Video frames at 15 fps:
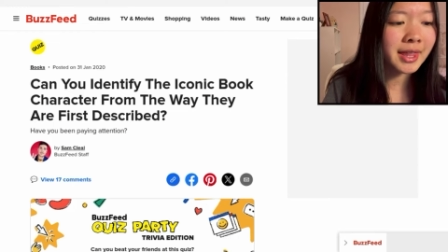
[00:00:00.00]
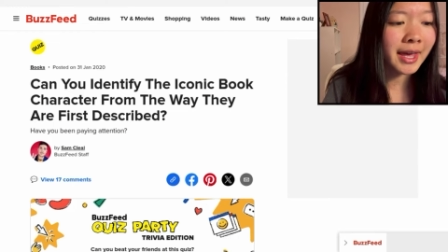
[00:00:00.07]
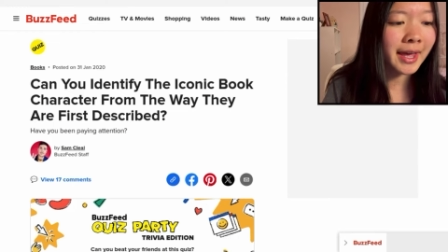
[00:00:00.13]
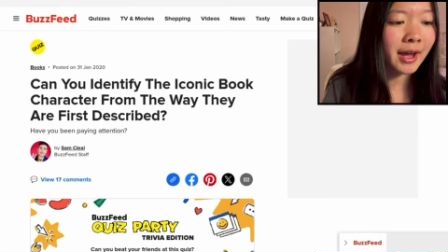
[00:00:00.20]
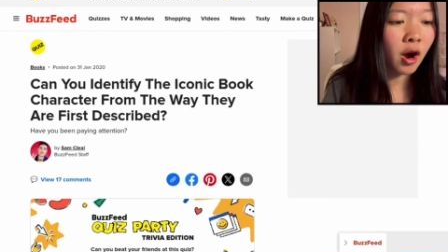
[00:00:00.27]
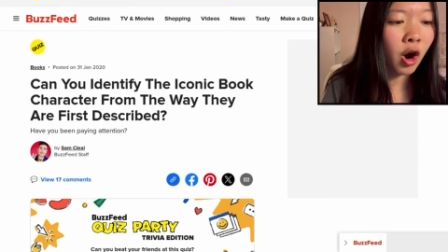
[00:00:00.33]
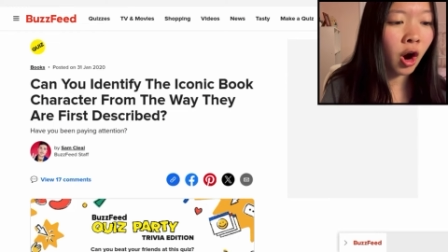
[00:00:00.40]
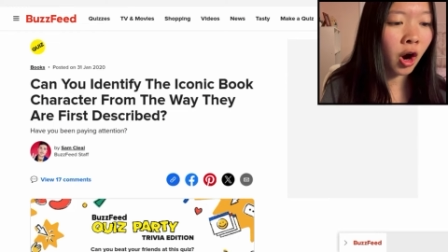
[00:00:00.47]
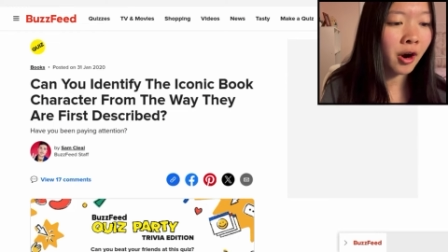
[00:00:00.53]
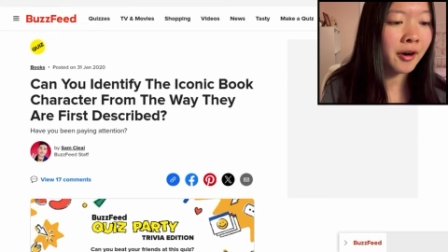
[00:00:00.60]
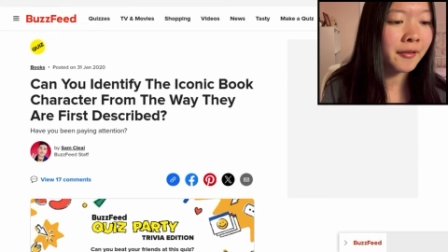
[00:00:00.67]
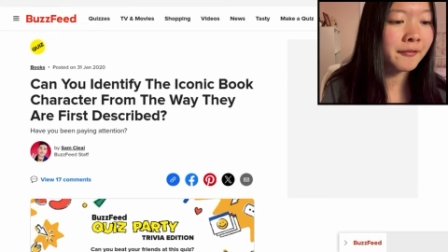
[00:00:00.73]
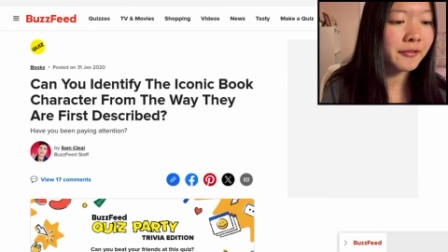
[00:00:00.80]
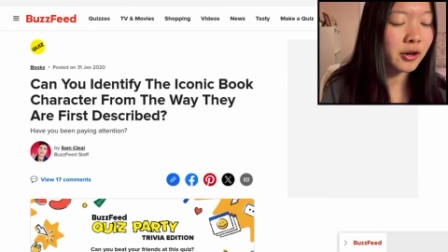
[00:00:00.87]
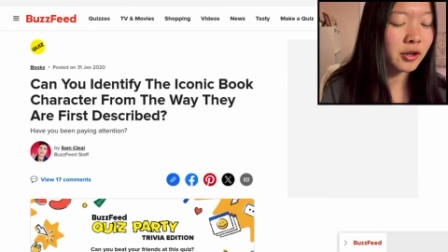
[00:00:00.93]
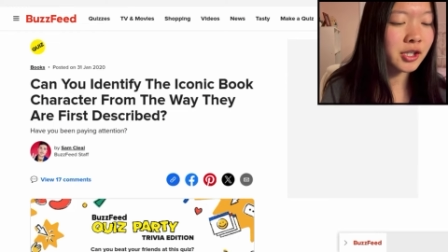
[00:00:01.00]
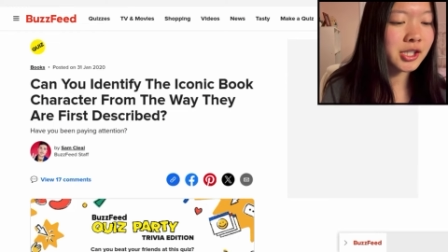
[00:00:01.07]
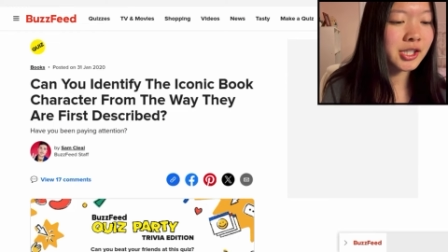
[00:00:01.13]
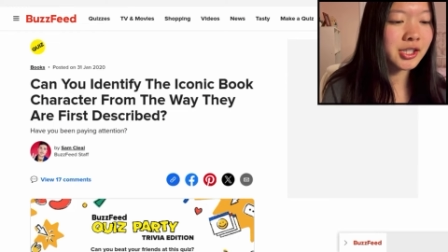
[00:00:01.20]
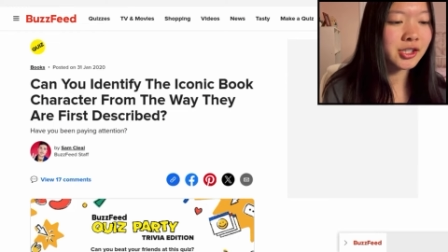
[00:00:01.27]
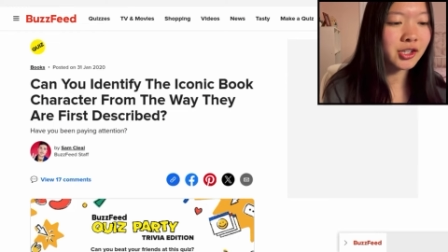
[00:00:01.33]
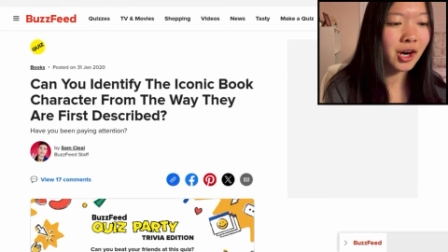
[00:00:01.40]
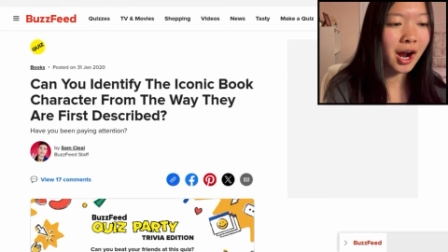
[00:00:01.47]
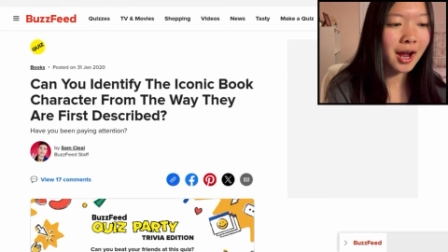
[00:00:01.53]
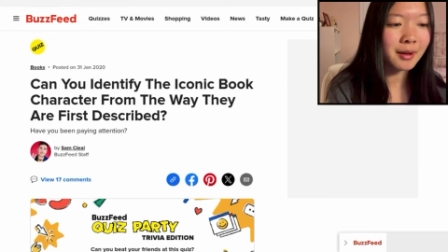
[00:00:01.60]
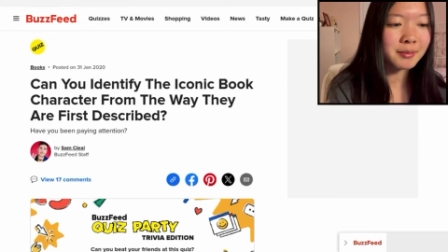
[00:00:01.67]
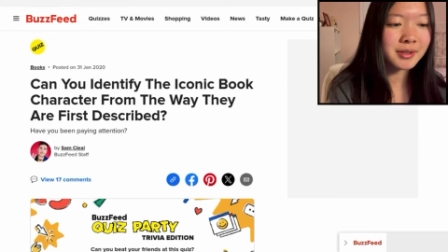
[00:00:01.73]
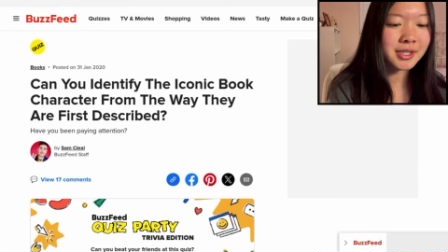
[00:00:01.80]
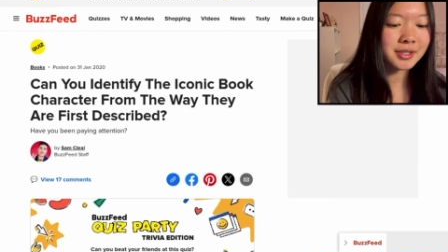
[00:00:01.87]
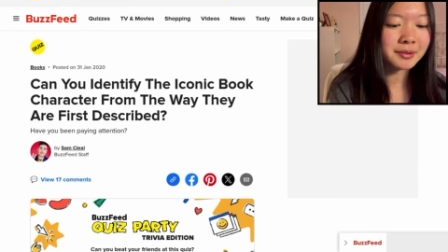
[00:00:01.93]
they are first
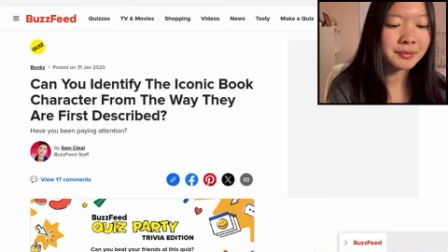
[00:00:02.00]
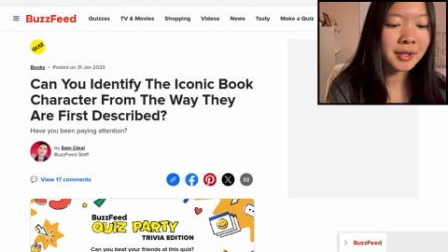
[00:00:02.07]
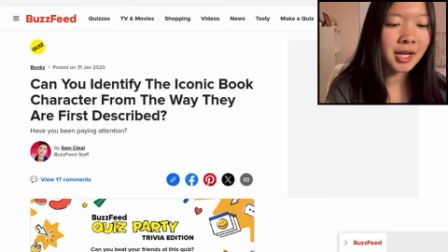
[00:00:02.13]
described?